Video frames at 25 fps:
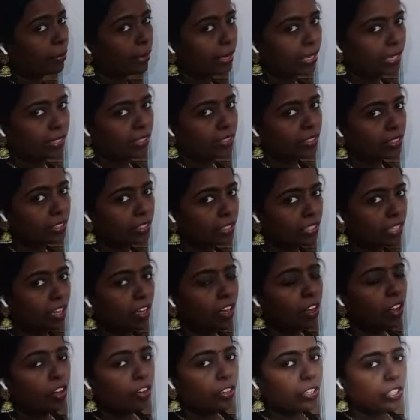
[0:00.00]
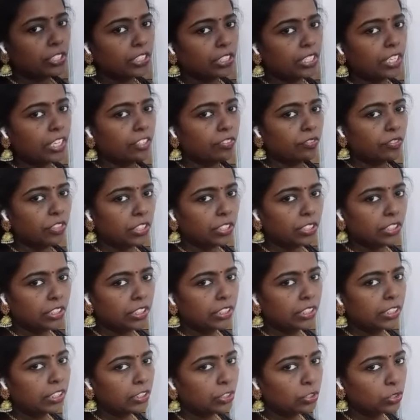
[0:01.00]
melt. It
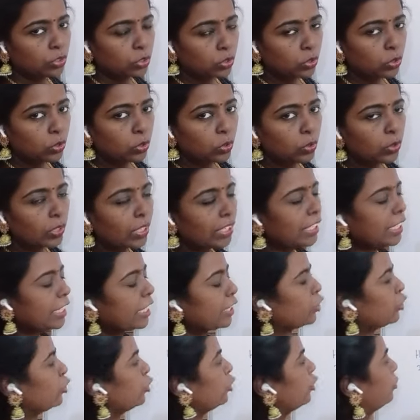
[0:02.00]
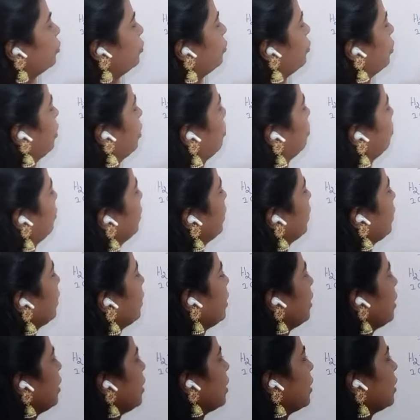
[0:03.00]
converted into liquid form.
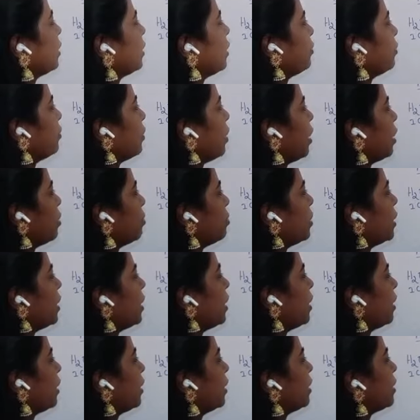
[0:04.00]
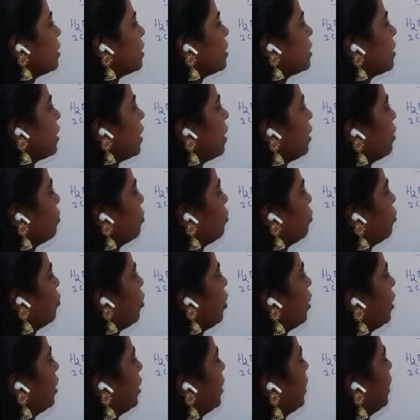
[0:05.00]
The formula is say
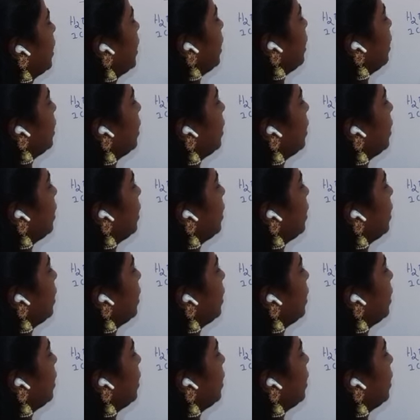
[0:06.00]
water,